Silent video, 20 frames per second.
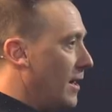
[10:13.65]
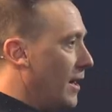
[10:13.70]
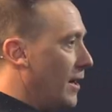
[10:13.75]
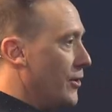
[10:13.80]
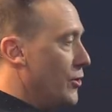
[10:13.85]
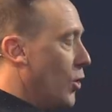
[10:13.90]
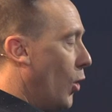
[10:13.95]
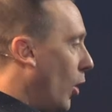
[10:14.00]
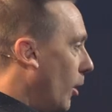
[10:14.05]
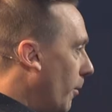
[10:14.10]

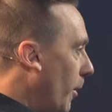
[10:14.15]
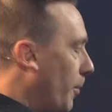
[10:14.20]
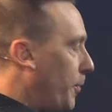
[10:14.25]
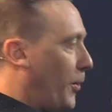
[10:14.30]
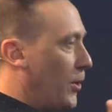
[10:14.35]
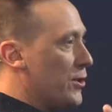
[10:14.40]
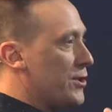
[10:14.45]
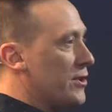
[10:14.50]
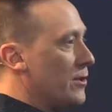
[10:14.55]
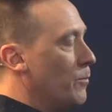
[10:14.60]
normal
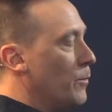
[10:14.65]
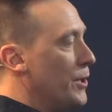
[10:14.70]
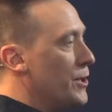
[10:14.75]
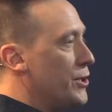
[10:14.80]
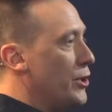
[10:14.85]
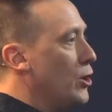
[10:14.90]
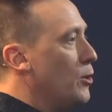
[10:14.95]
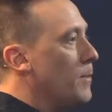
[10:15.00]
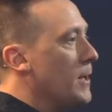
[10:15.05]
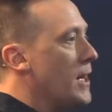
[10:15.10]
person would
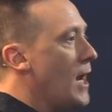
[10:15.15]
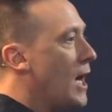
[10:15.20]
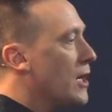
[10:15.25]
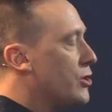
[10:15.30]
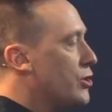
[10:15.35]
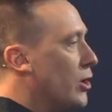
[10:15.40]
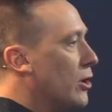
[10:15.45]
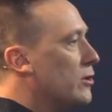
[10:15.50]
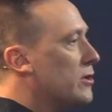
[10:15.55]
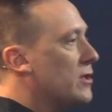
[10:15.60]
do, but not
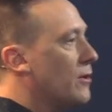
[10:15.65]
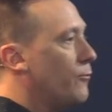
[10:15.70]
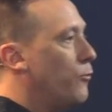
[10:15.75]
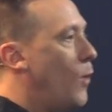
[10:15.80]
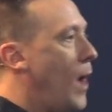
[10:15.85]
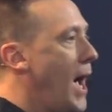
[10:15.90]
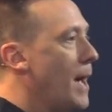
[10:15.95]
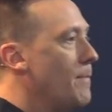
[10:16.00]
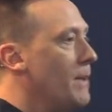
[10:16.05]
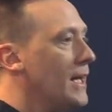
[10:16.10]
Joseph.
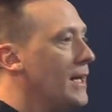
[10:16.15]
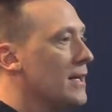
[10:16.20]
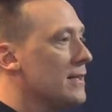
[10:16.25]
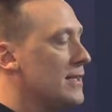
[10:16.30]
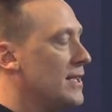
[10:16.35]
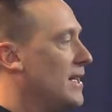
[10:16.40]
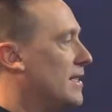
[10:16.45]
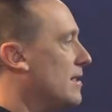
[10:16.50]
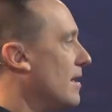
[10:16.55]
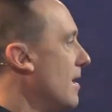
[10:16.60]
Why? Because
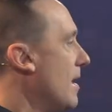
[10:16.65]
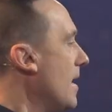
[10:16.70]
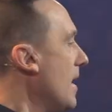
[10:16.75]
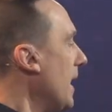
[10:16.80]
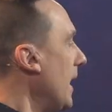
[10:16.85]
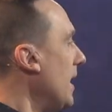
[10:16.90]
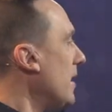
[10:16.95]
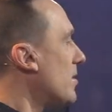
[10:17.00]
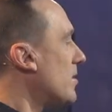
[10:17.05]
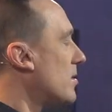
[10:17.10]
he's
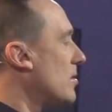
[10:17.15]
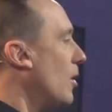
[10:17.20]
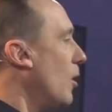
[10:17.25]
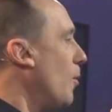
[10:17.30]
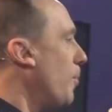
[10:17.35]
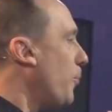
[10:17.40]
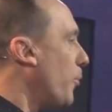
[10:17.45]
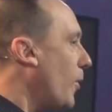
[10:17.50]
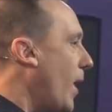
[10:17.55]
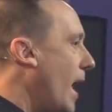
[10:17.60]
so
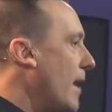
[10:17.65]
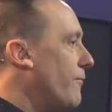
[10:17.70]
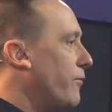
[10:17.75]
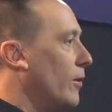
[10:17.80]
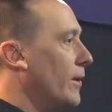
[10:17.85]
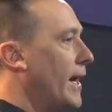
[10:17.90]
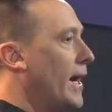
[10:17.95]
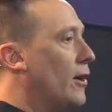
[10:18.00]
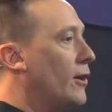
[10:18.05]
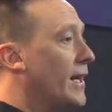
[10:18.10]
prideful
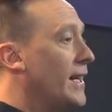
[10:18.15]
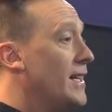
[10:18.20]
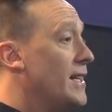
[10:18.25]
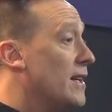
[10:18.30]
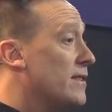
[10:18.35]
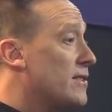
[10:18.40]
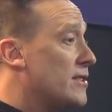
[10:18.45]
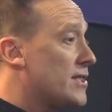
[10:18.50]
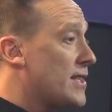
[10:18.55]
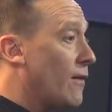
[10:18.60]
and arrogant. He
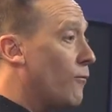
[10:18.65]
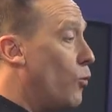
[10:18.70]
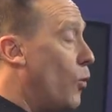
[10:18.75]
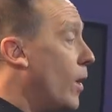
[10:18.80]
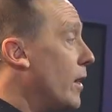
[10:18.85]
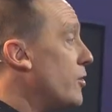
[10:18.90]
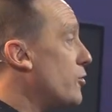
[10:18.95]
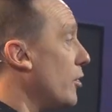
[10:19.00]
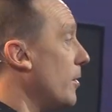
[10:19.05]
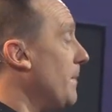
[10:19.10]
doesn't just have
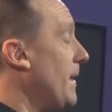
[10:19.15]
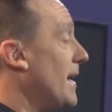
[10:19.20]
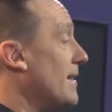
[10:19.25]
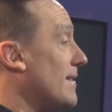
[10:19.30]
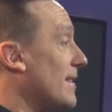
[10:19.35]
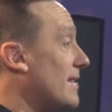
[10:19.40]
one dream. He has a